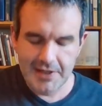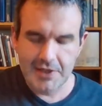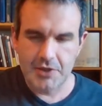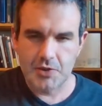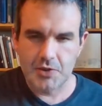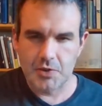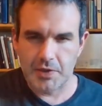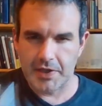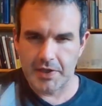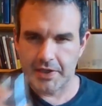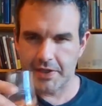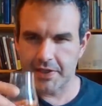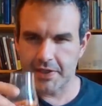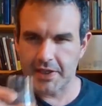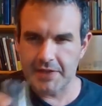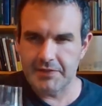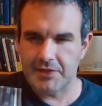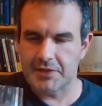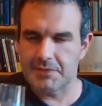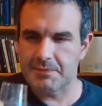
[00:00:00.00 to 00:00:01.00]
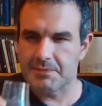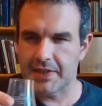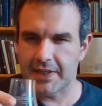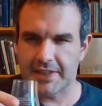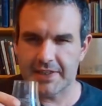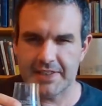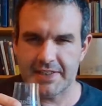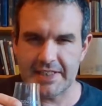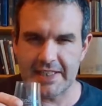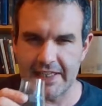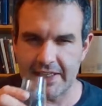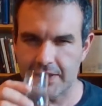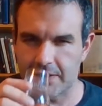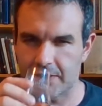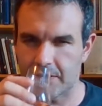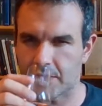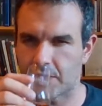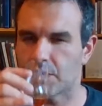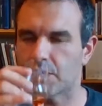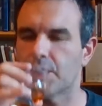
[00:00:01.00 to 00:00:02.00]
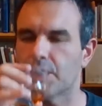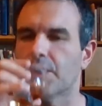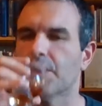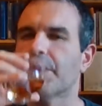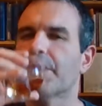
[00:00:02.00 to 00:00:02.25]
enjoy it. And kind of like a tea note.